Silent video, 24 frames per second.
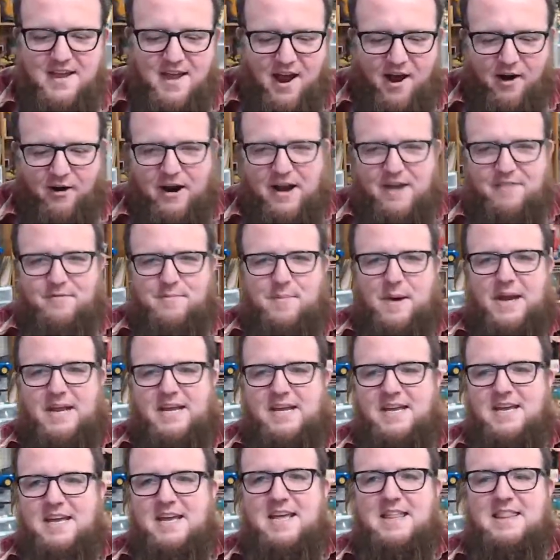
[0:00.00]
All right, everybody,
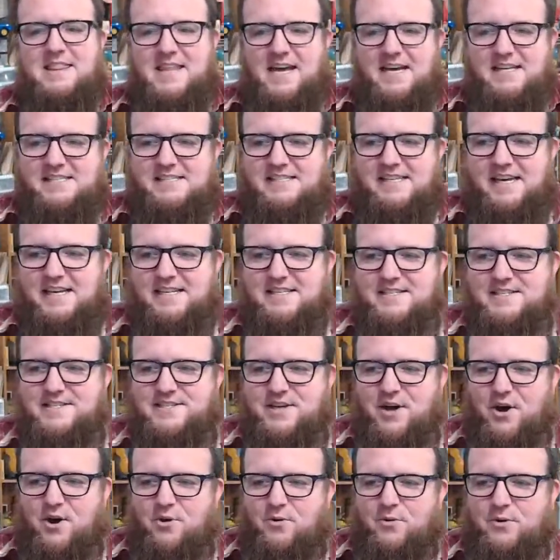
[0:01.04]
that's it.
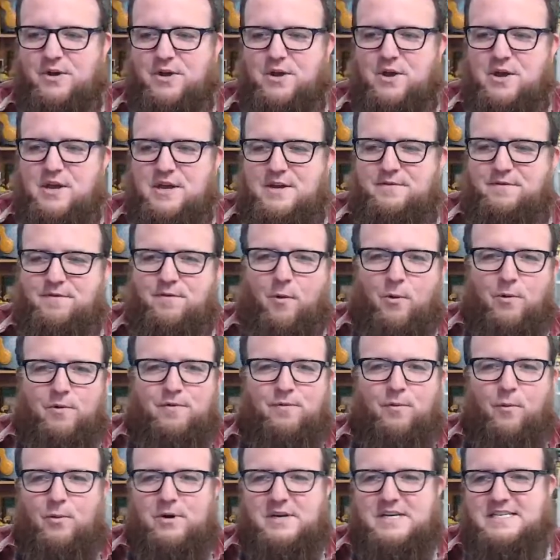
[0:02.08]
So
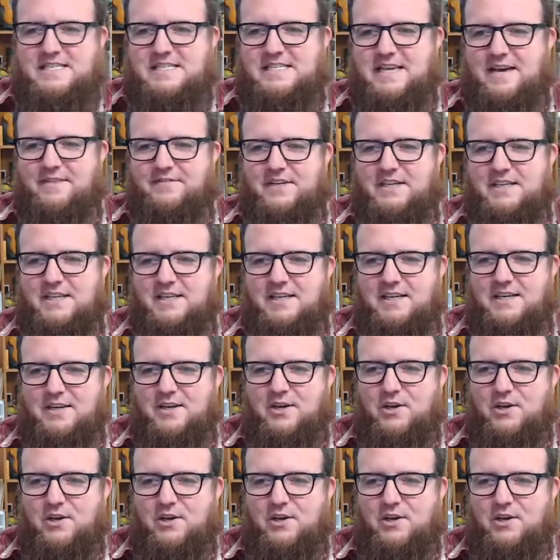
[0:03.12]
447,